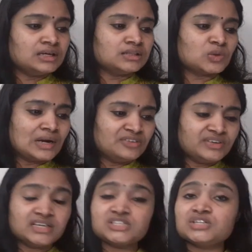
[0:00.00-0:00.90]
the
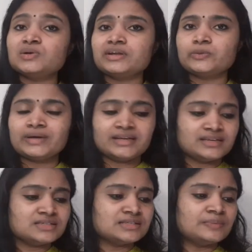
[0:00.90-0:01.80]
qualification you are requiring
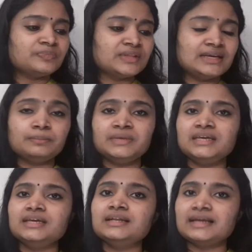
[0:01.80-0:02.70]
is
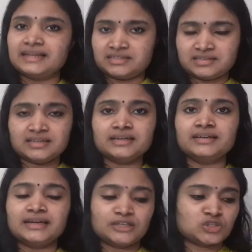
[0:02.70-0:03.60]
BE in electrical and
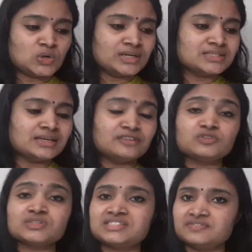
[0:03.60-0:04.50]
electronics, and for
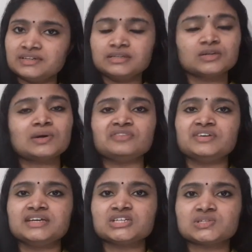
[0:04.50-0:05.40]
civil, the
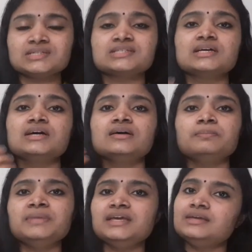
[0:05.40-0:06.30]
qualification is
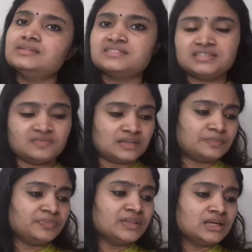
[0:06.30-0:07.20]
BE in civil.
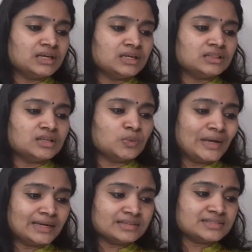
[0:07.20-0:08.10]
The
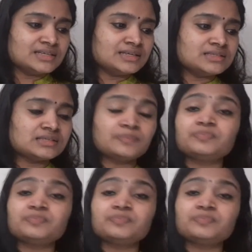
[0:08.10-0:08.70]
vacancy is